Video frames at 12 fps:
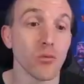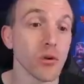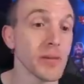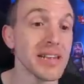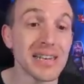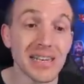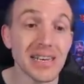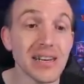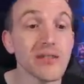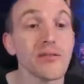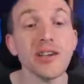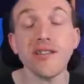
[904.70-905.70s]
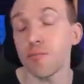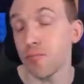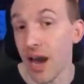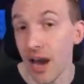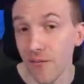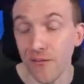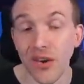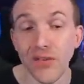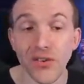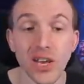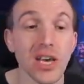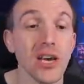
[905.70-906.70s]
will be decreased by
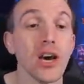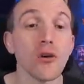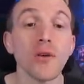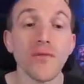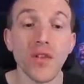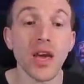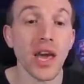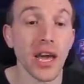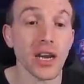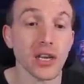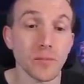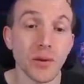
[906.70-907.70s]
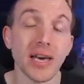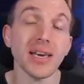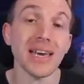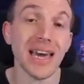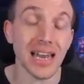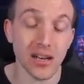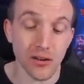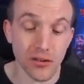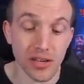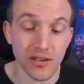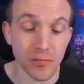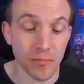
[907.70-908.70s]
50 with the HP
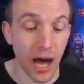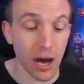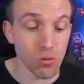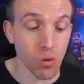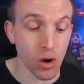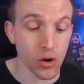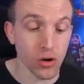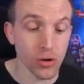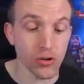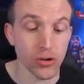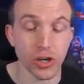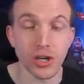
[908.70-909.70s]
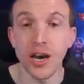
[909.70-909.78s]
increased by 100.